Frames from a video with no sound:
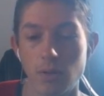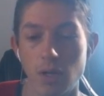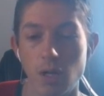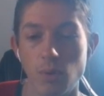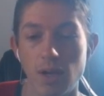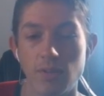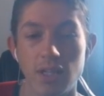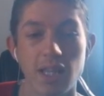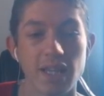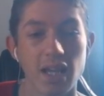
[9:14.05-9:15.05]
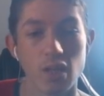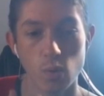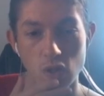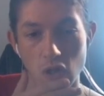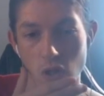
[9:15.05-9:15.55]
And we have the Gladiator
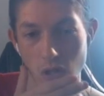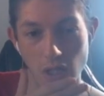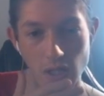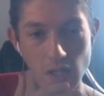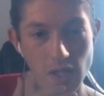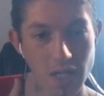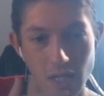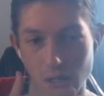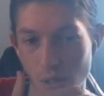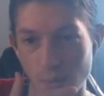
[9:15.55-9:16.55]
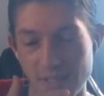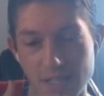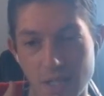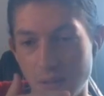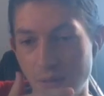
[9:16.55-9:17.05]
return. We're
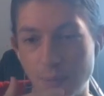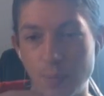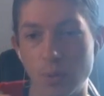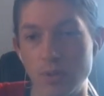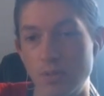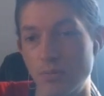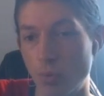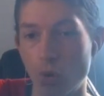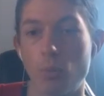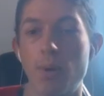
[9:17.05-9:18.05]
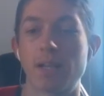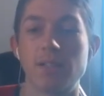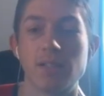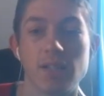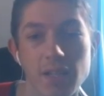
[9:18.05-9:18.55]
just going to put more back
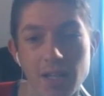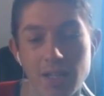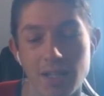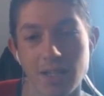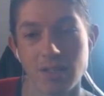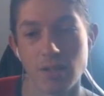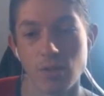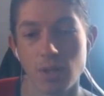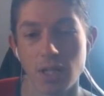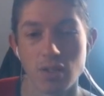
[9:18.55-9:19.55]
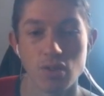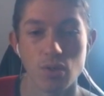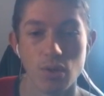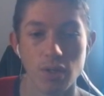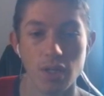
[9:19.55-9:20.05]
into the deck in case they do get
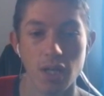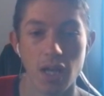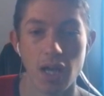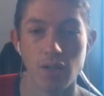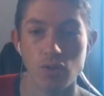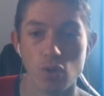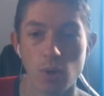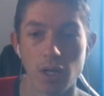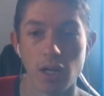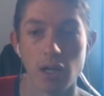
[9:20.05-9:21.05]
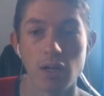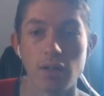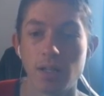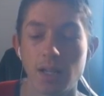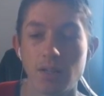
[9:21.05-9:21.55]
destroyed. And draw 1 card.
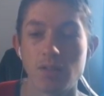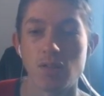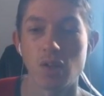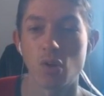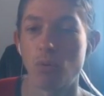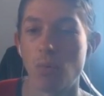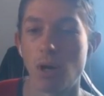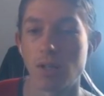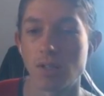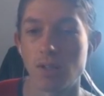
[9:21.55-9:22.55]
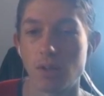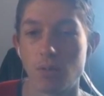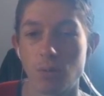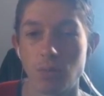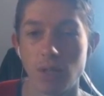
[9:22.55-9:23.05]
Again, it's not going minus, not
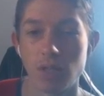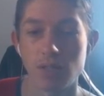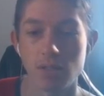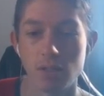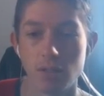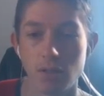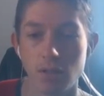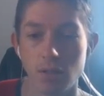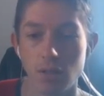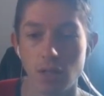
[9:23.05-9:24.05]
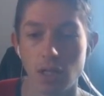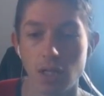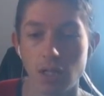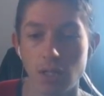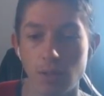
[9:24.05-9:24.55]
going plus.
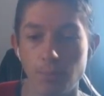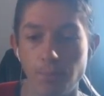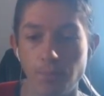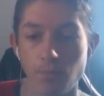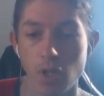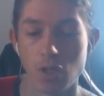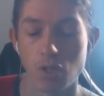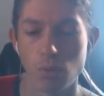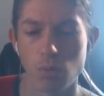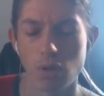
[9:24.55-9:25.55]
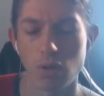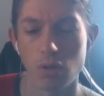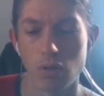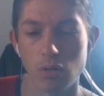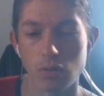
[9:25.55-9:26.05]
Do we want to
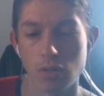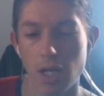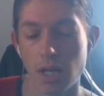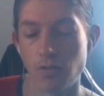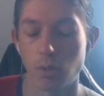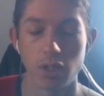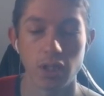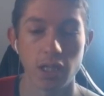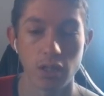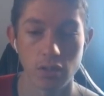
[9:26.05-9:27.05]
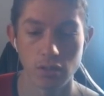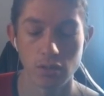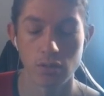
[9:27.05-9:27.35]
just have 1 in case?